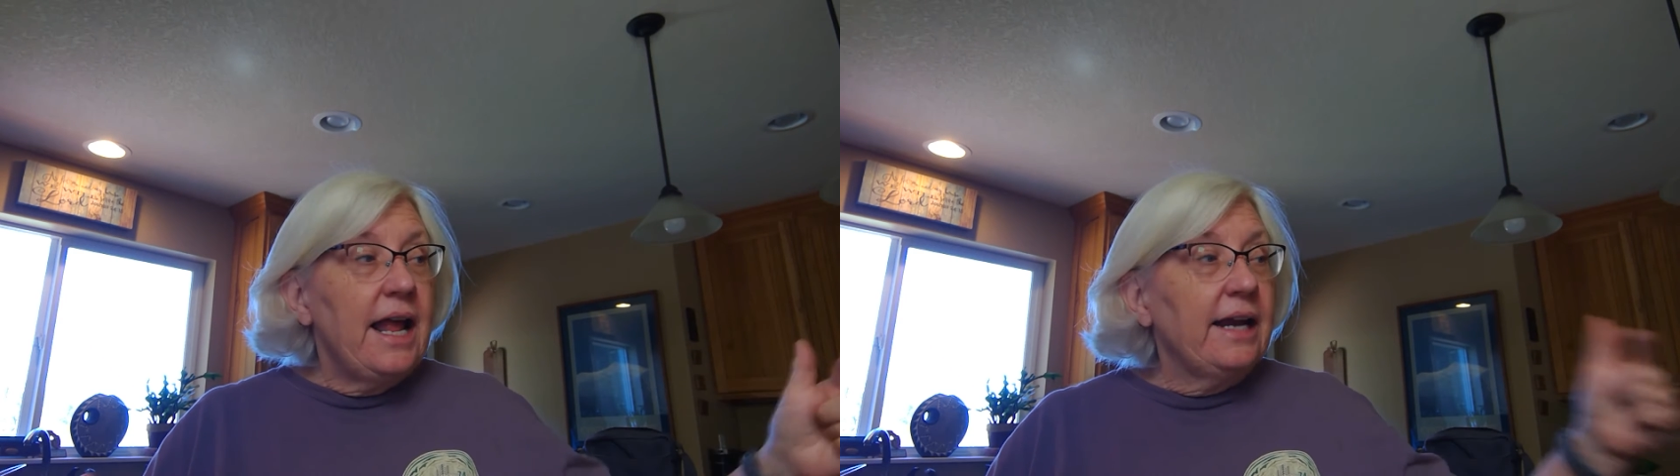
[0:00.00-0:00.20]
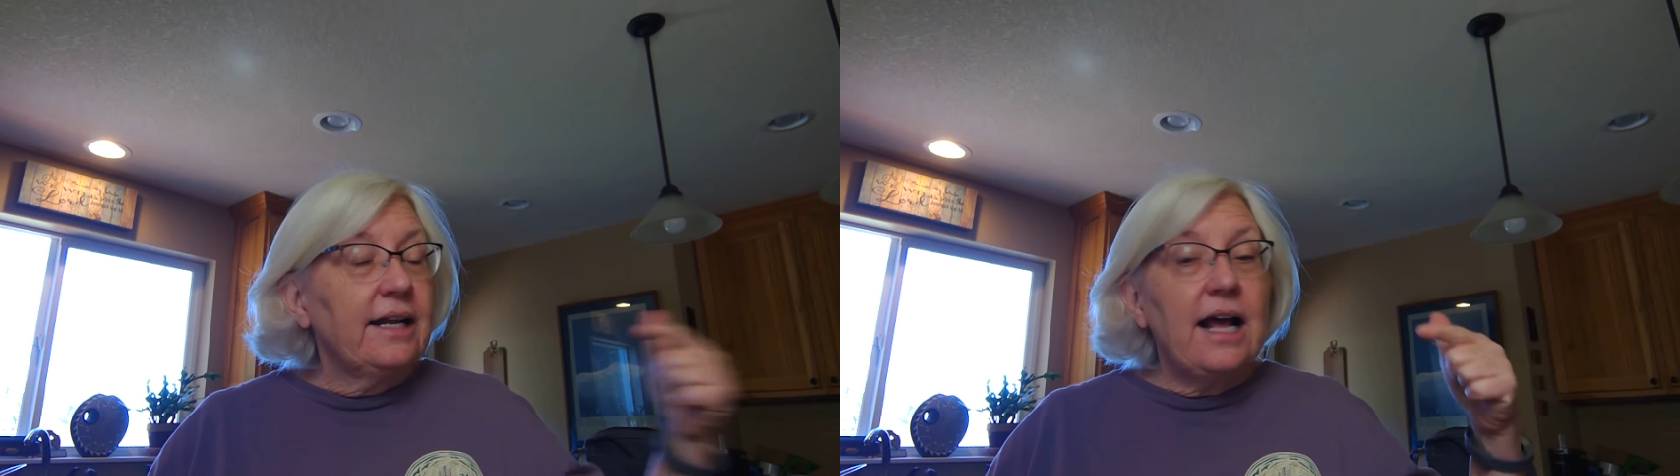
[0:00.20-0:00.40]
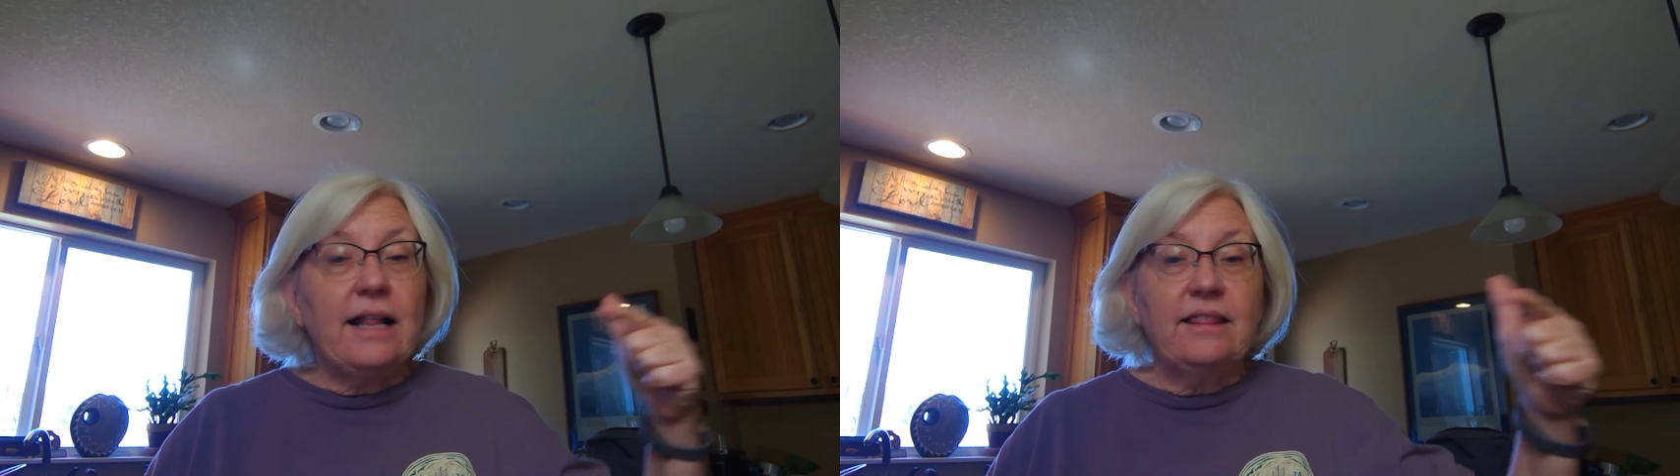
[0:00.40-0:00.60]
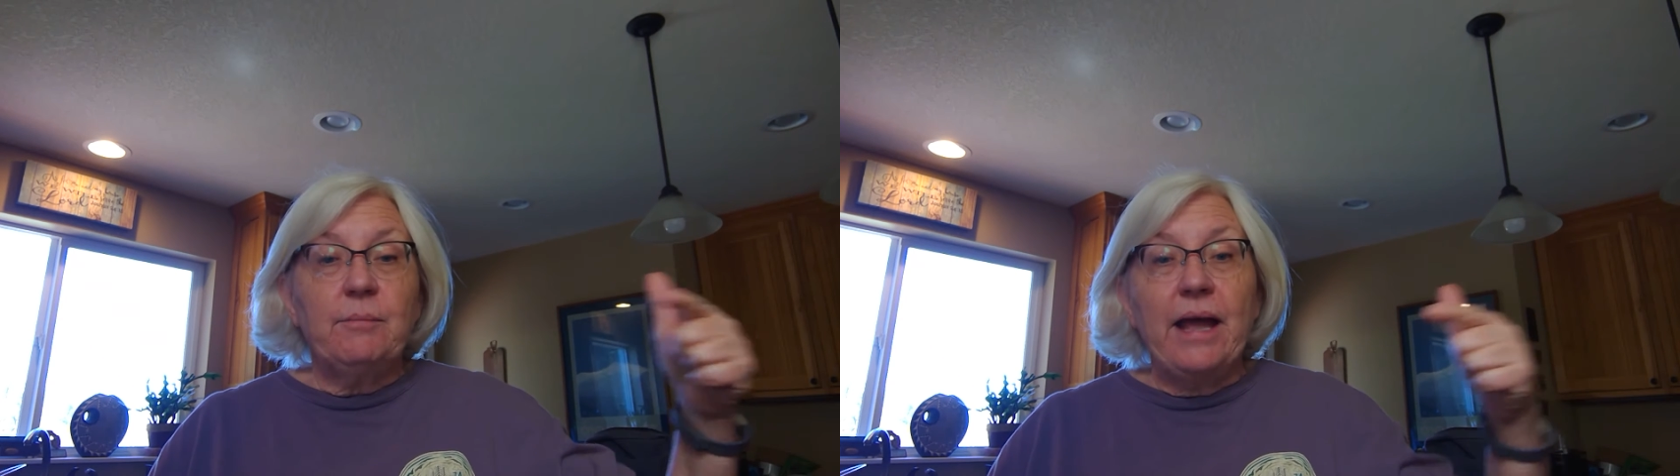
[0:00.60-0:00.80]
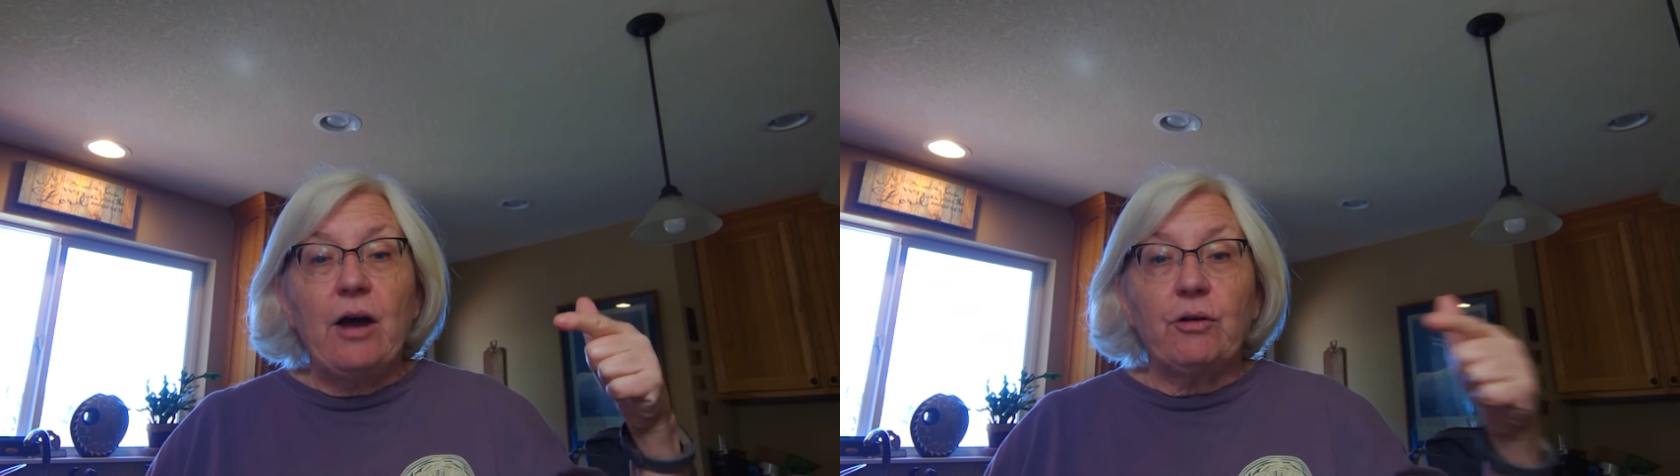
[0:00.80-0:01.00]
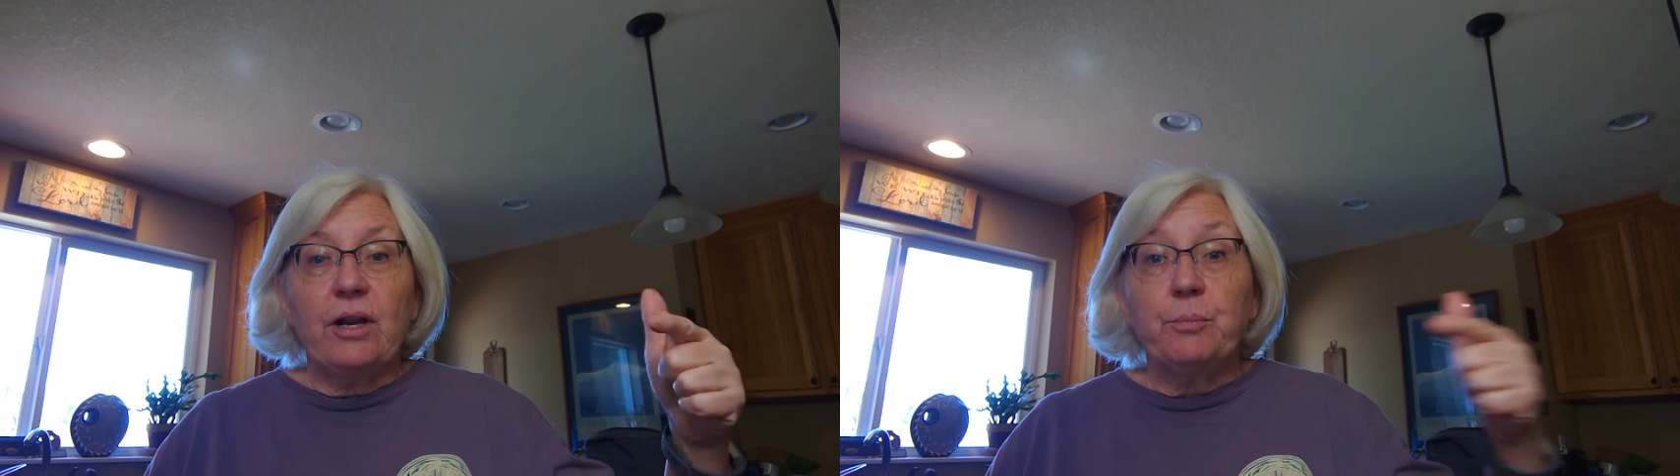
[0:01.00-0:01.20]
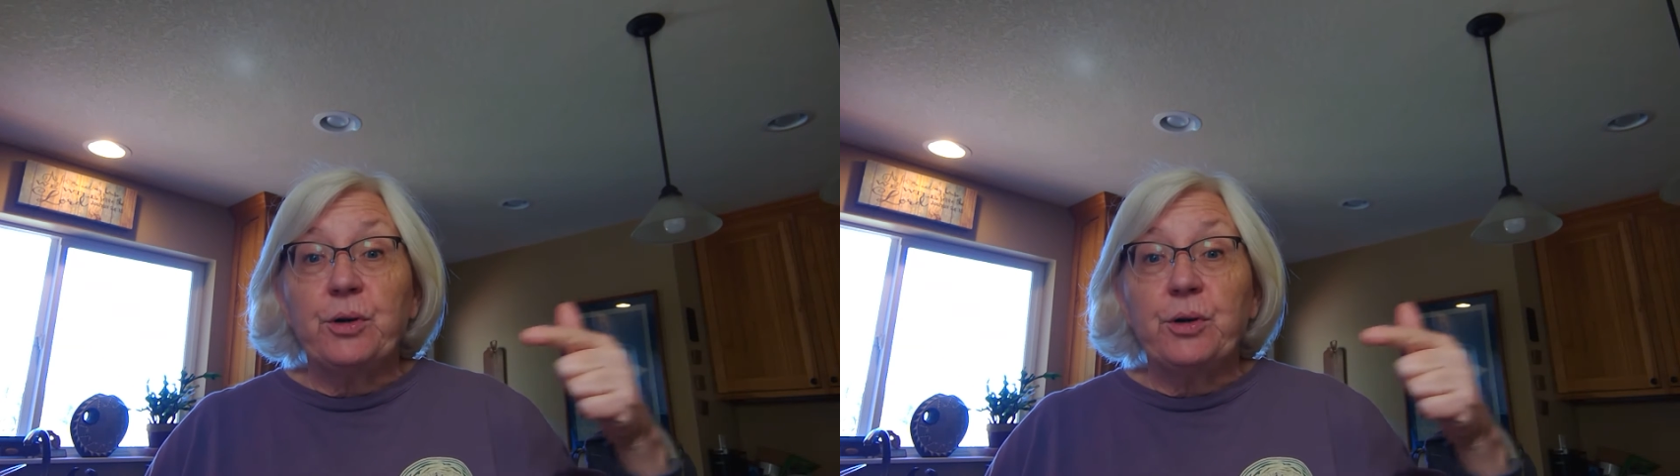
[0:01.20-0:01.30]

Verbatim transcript: and got them out and